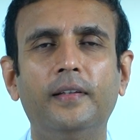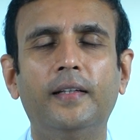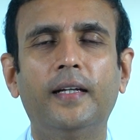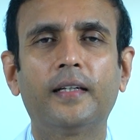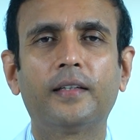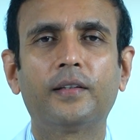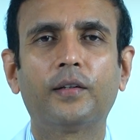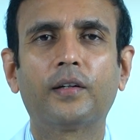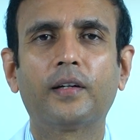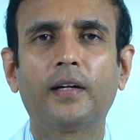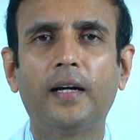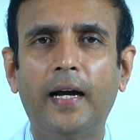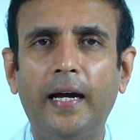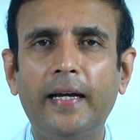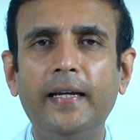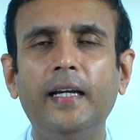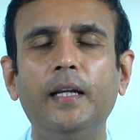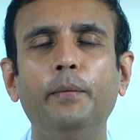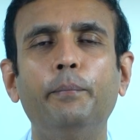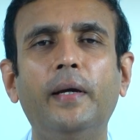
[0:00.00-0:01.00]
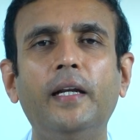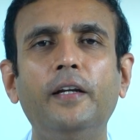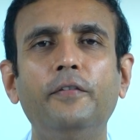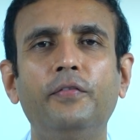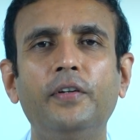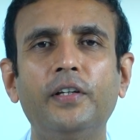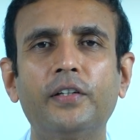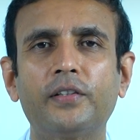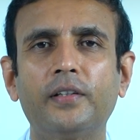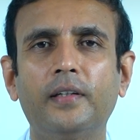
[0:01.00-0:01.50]
that are highly
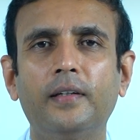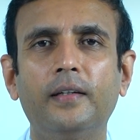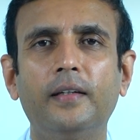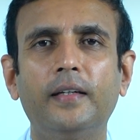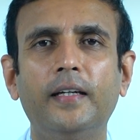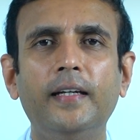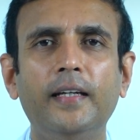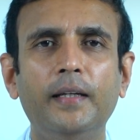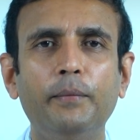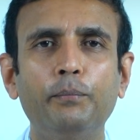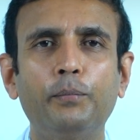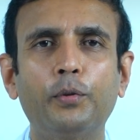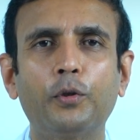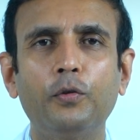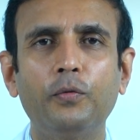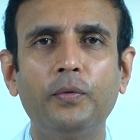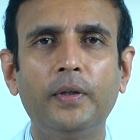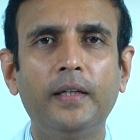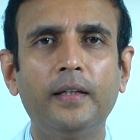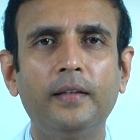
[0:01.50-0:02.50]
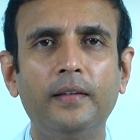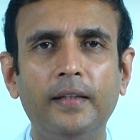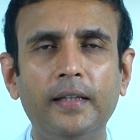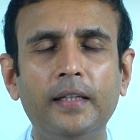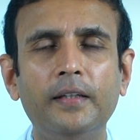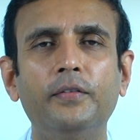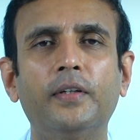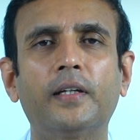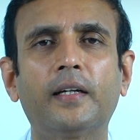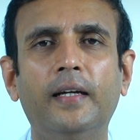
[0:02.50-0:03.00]
beneficial in improving the
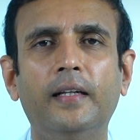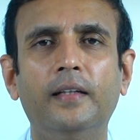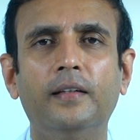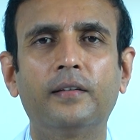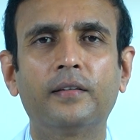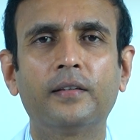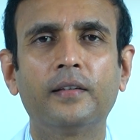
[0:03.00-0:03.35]
liver health.